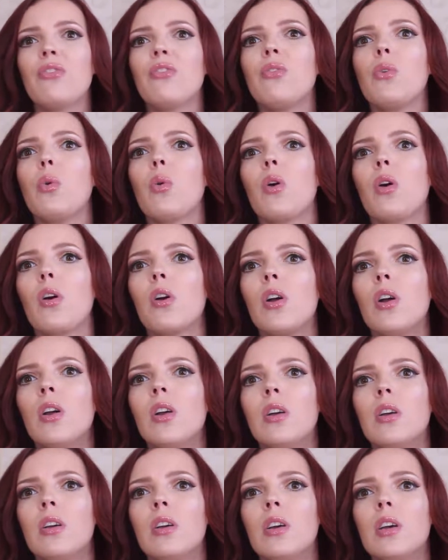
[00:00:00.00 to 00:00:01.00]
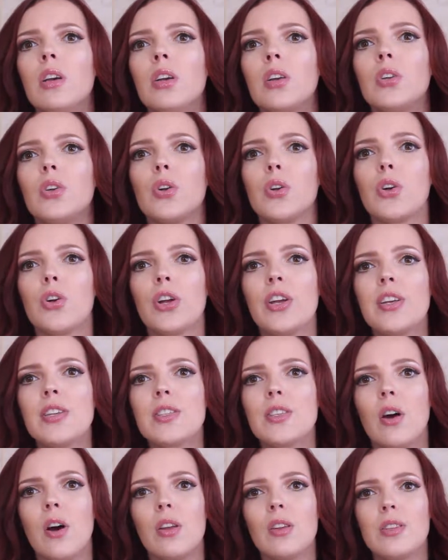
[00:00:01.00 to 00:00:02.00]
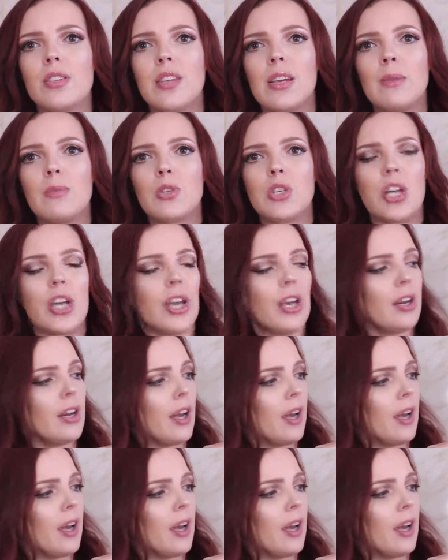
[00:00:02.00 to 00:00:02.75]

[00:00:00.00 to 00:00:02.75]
for your crease, all the same shade.